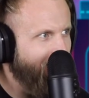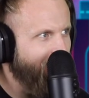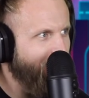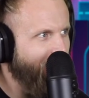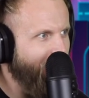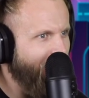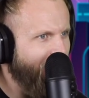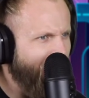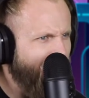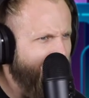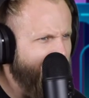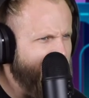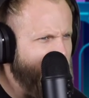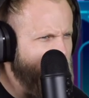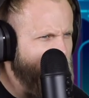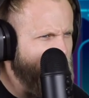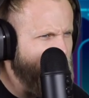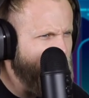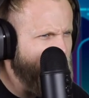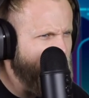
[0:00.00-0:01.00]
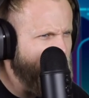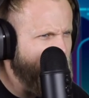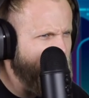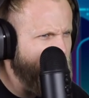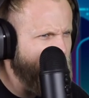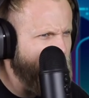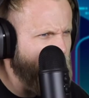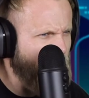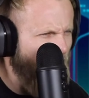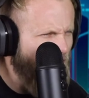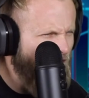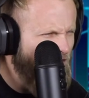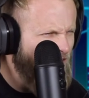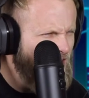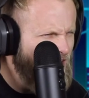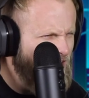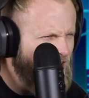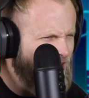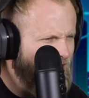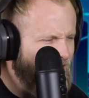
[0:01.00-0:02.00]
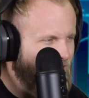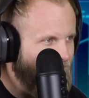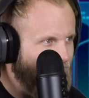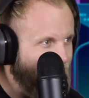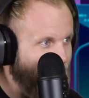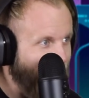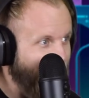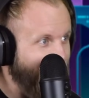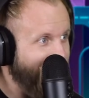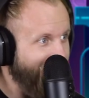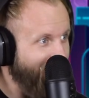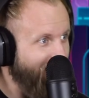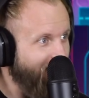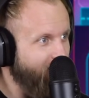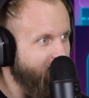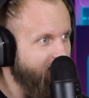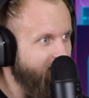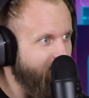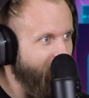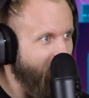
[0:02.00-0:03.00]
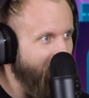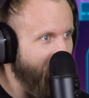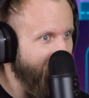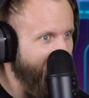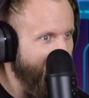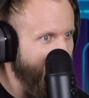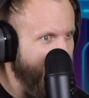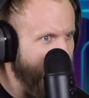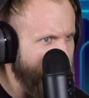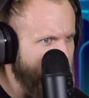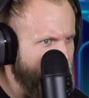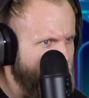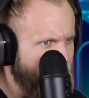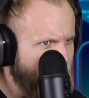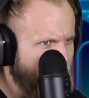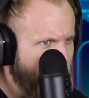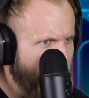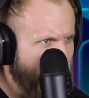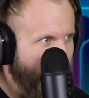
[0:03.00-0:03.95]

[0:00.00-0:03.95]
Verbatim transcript: they're like, hey, John? Like, thought it was a friend of his.